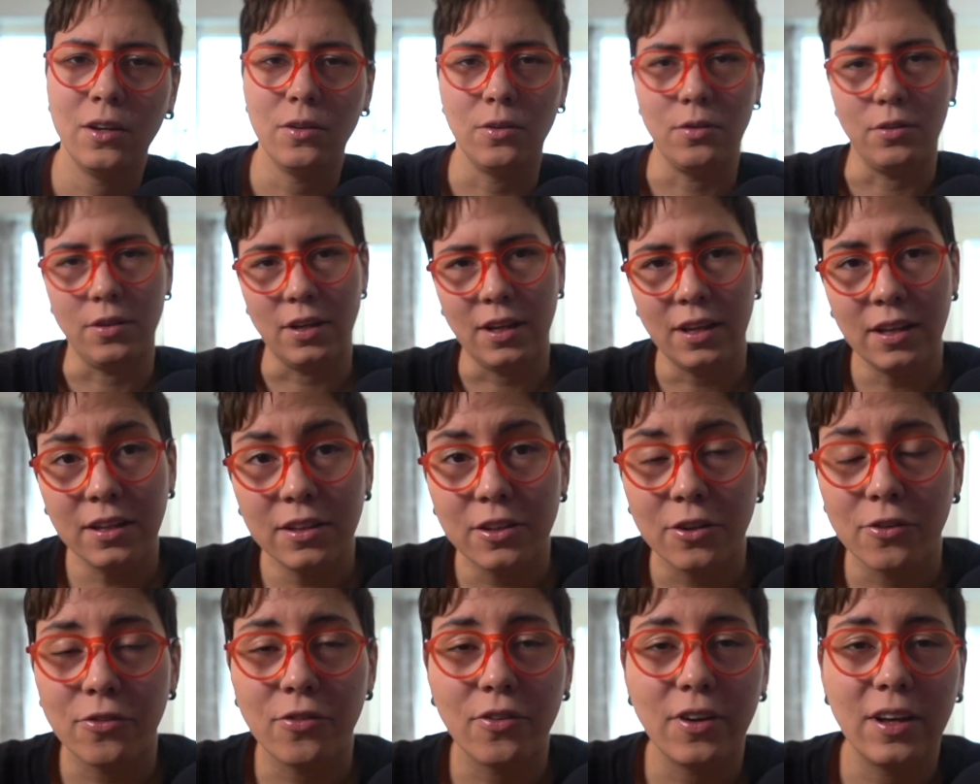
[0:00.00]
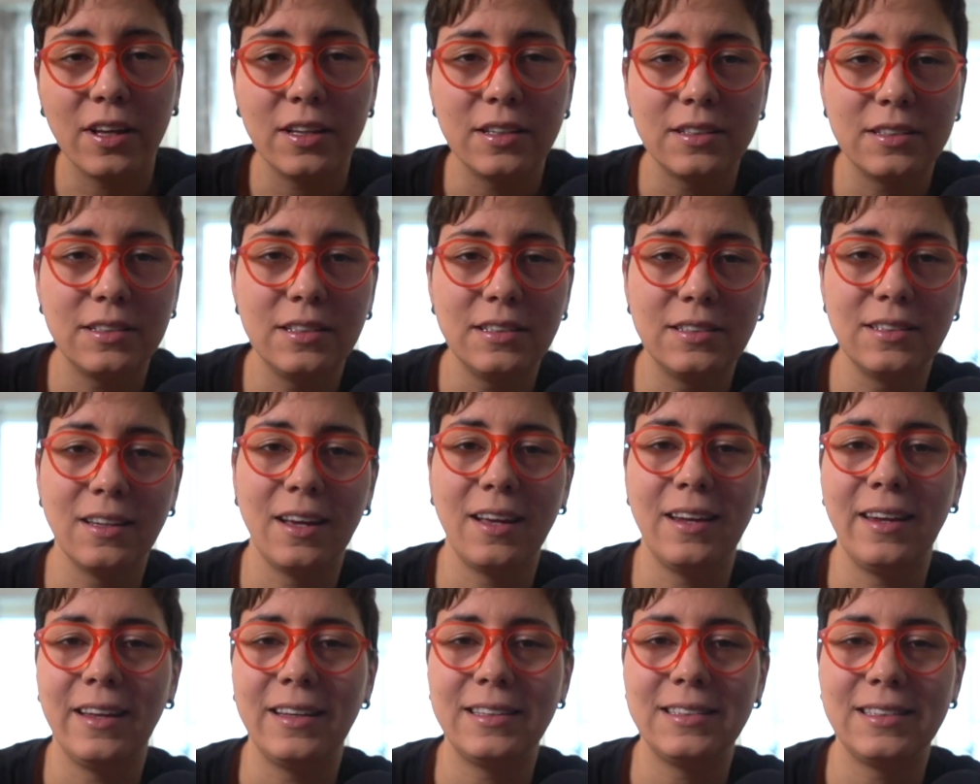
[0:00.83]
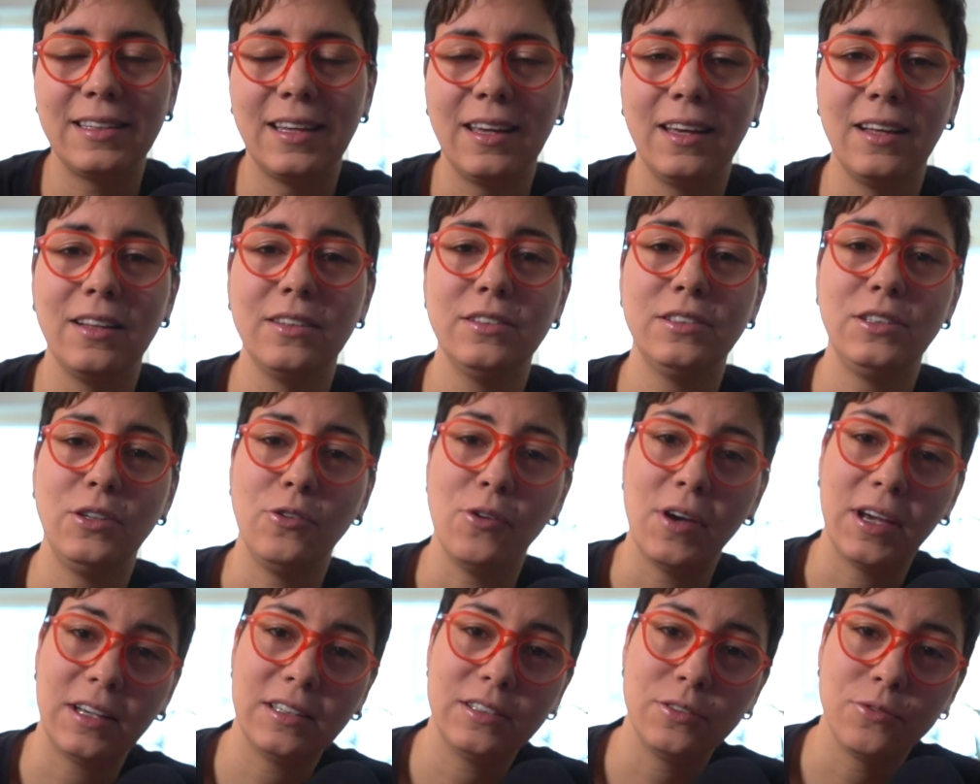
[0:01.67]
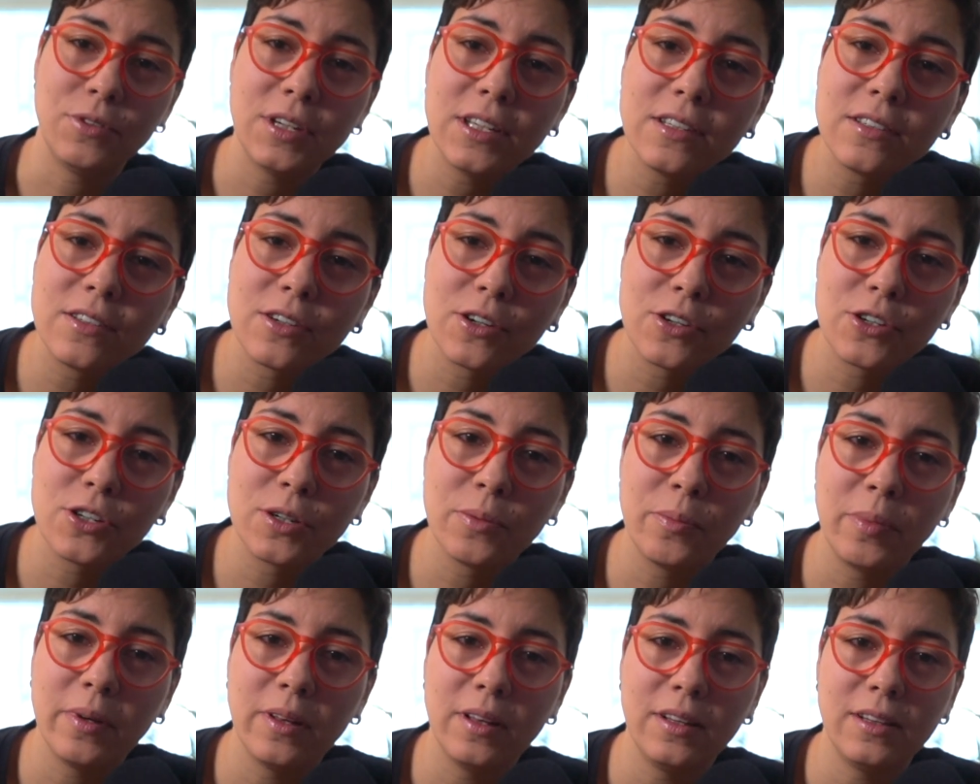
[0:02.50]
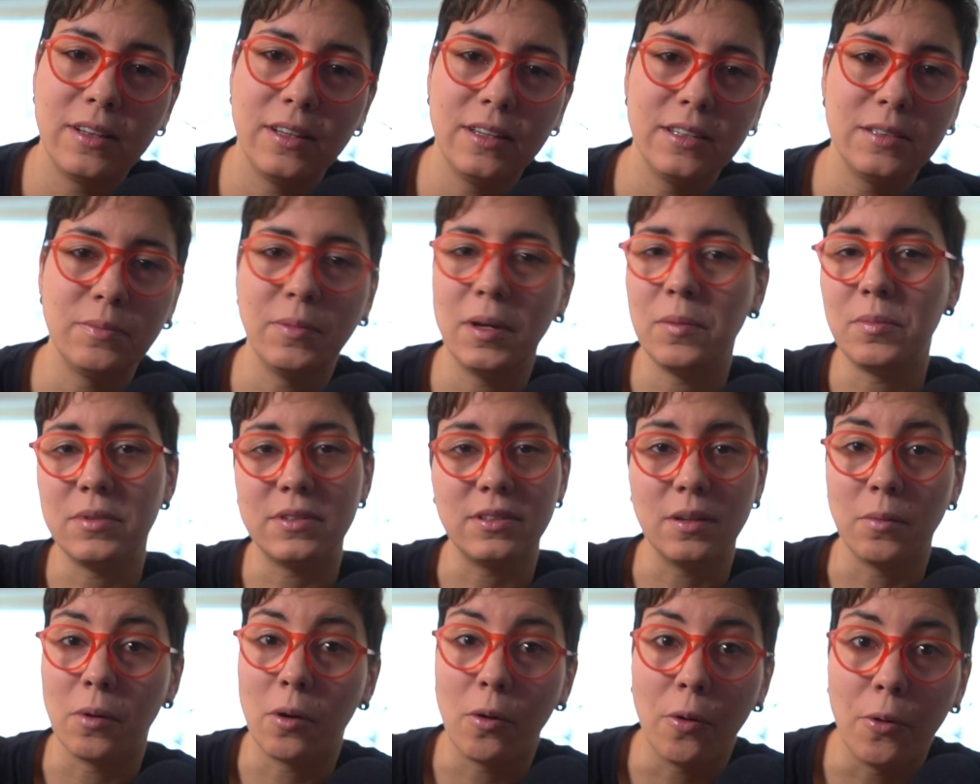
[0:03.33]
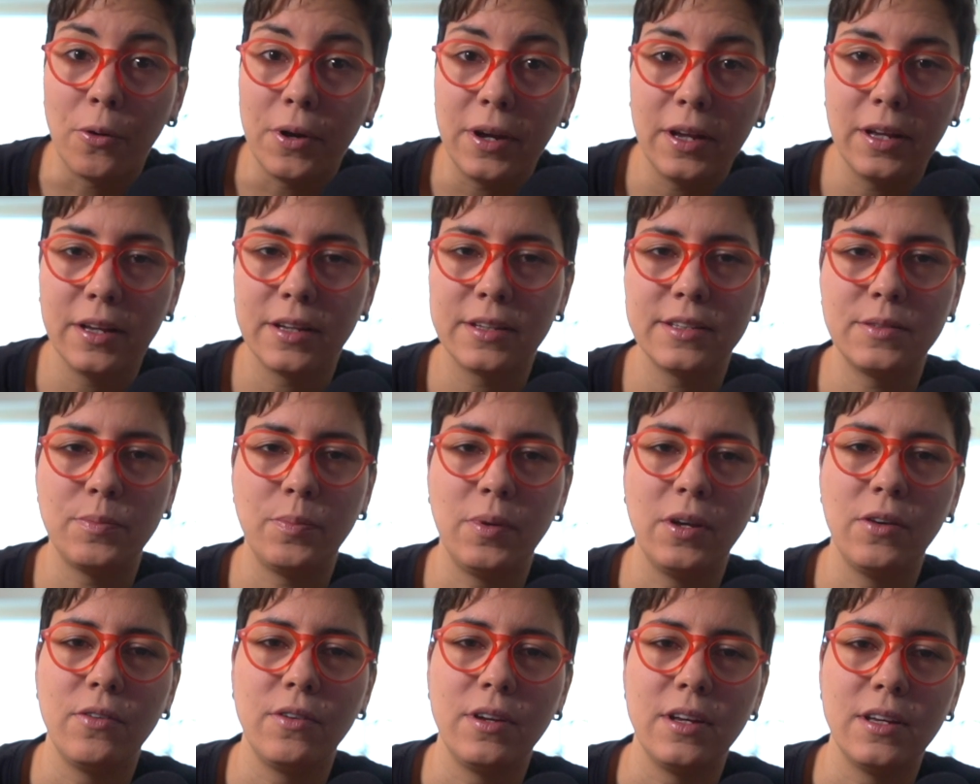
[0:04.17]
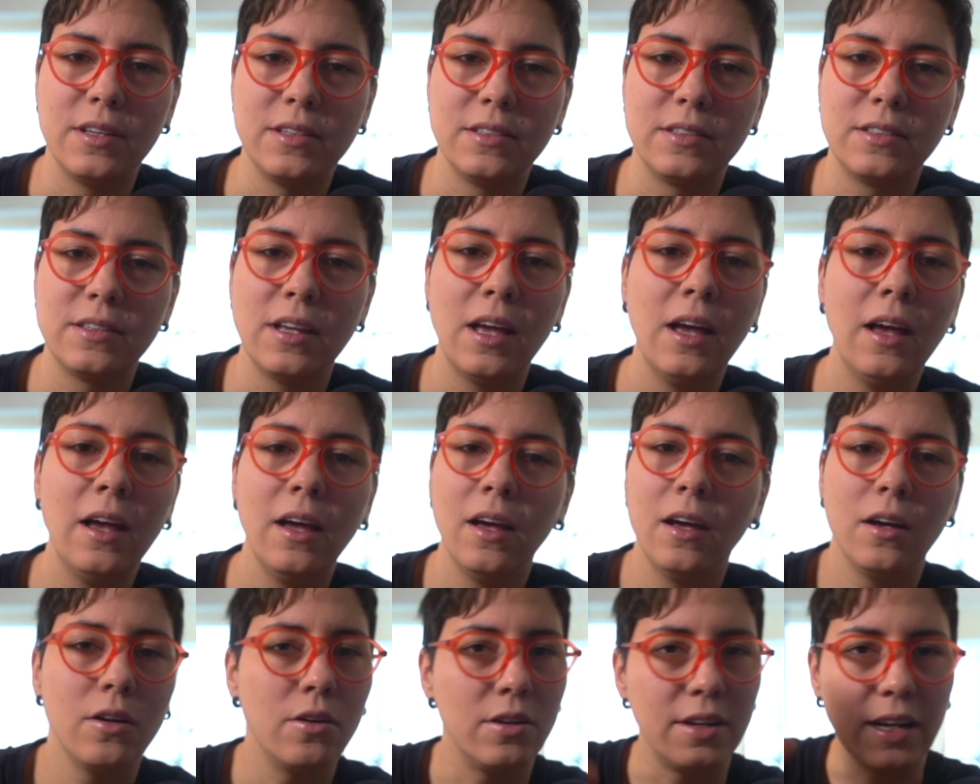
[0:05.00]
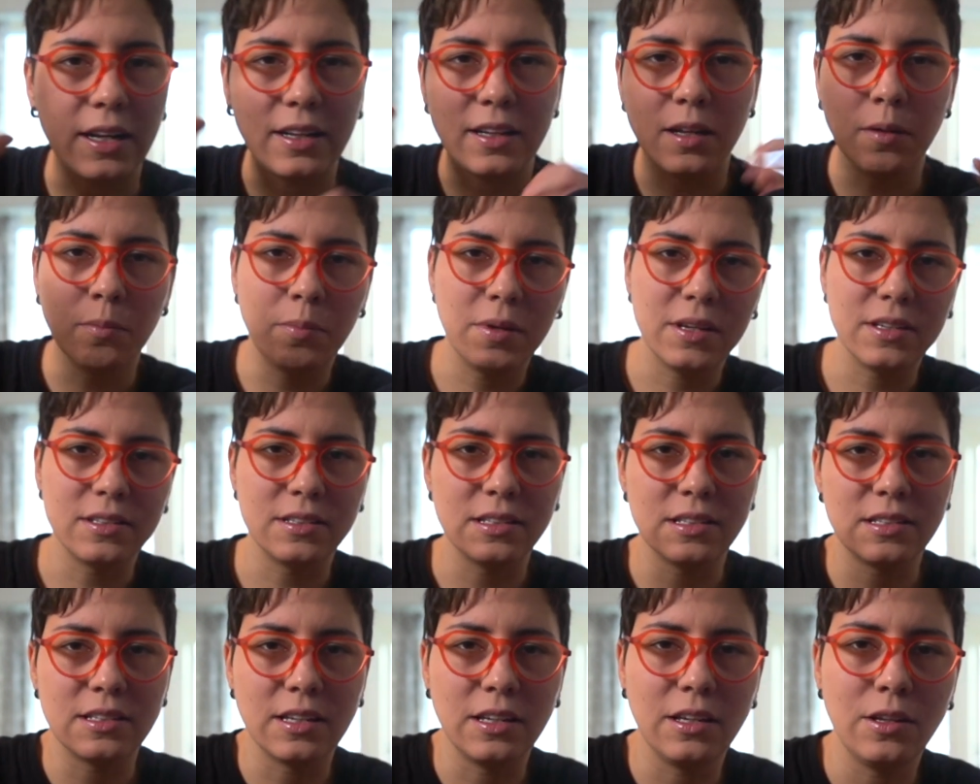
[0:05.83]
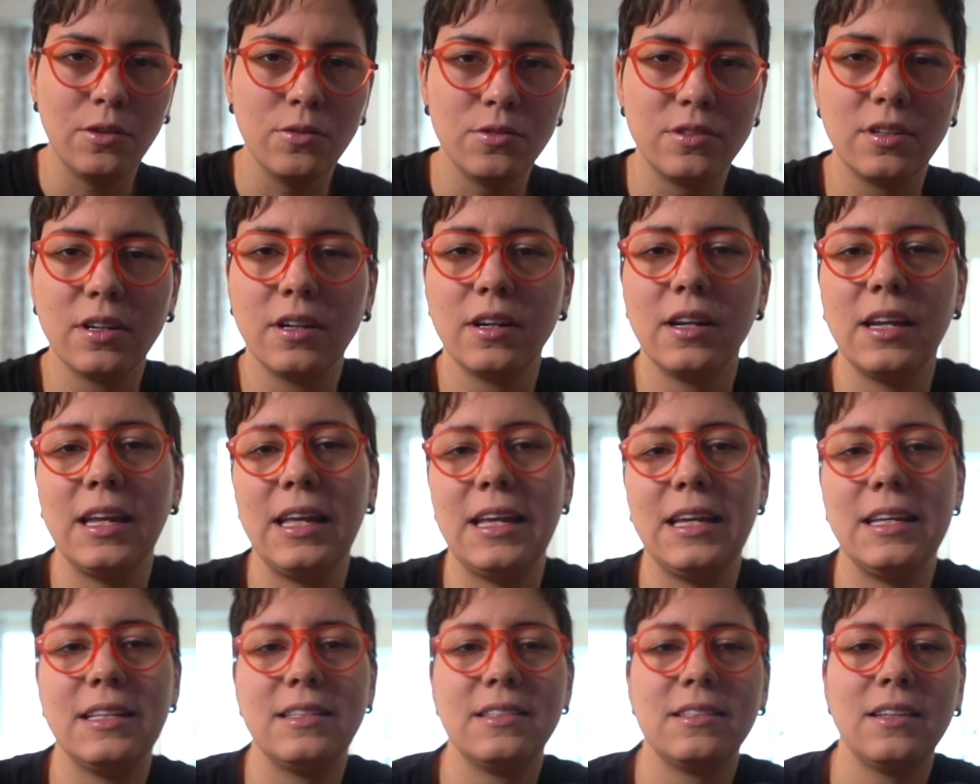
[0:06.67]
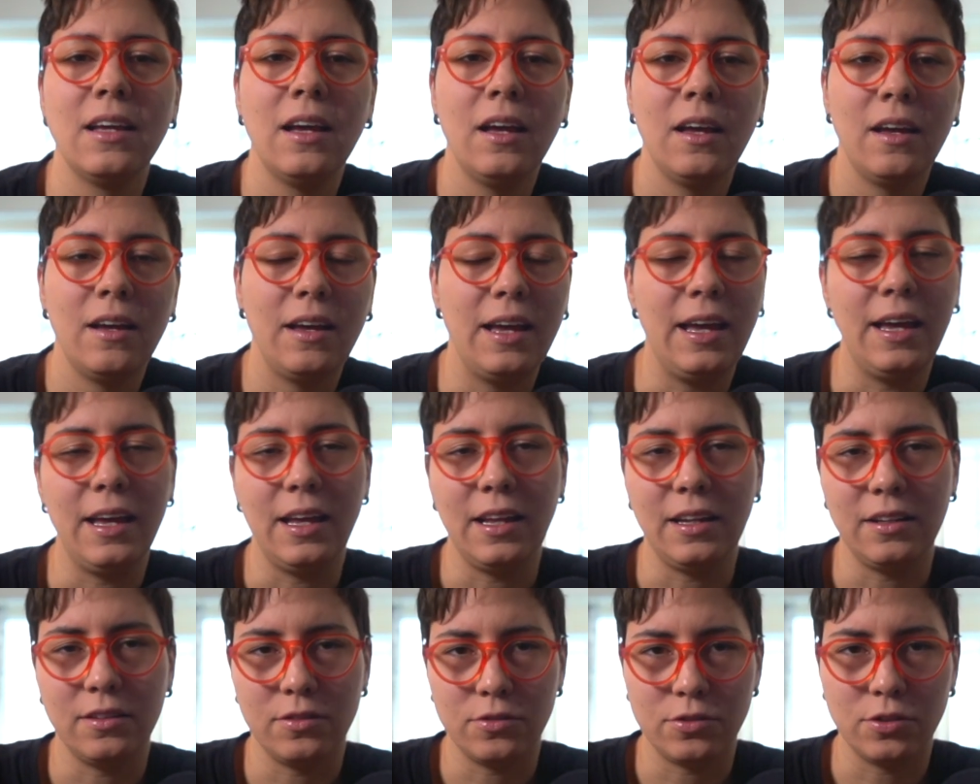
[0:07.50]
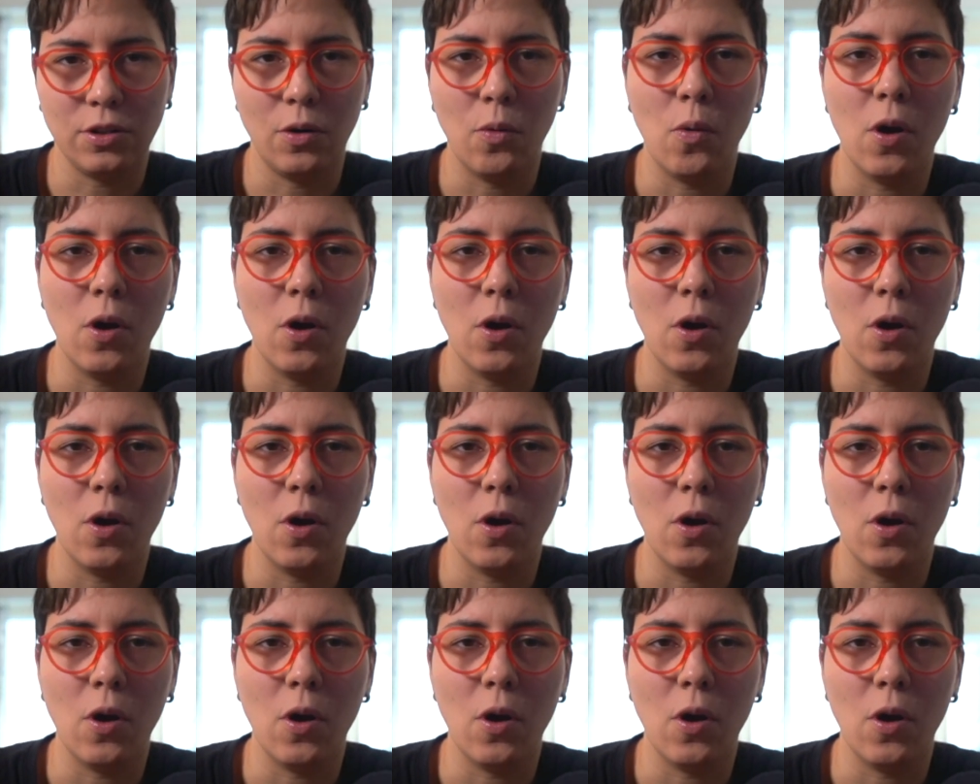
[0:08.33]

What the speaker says: Good interface, designing skills, UX research abilities, maybe some coding experience, connecting business and user needs, and so